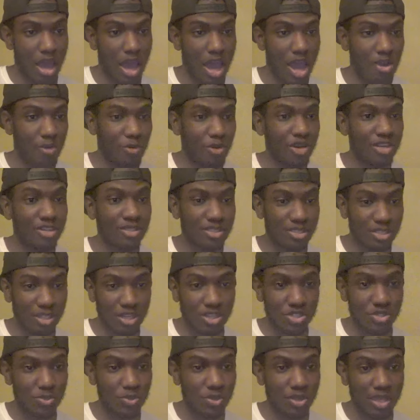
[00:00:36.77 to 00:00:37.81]
I
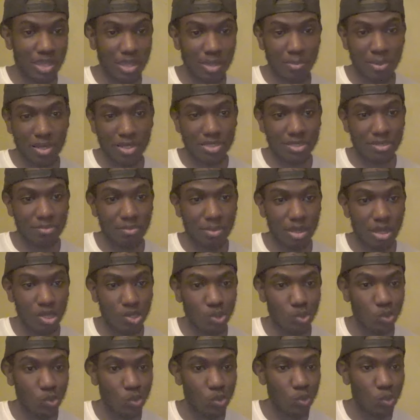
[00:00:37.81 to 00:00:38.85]
renaissance with him as a
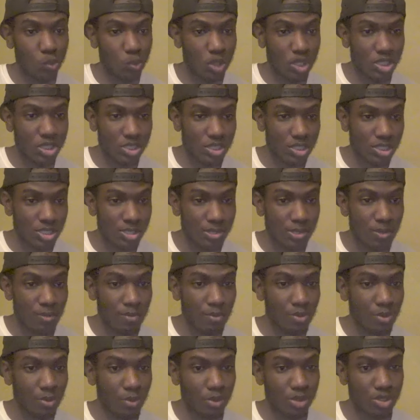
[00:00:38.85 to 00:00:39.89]
man who once
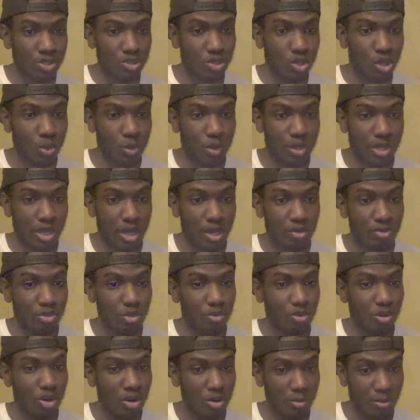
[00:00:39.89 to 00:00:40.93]
was going down the
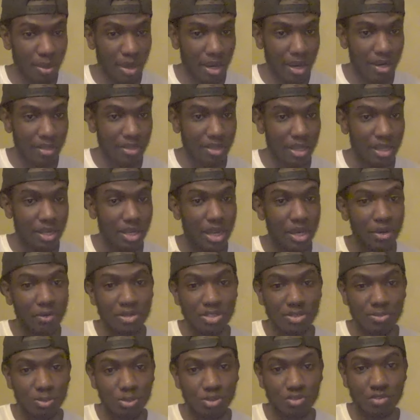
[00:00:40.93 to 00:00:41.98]
wrong path and now
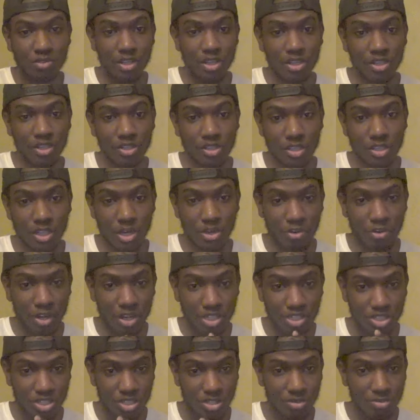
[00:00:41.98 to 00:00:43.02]
is moving in the
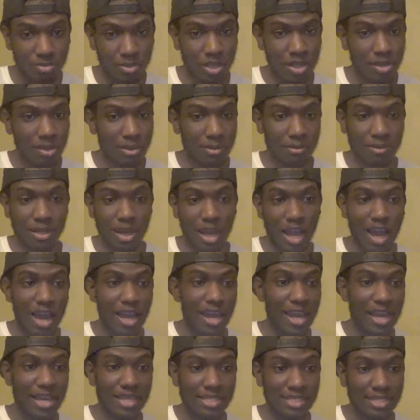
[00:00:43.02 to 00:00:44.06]
direction
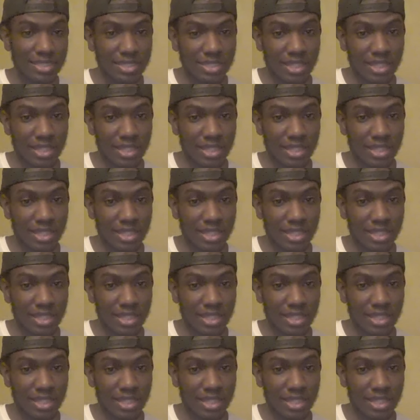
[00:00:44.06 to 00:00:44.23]
God has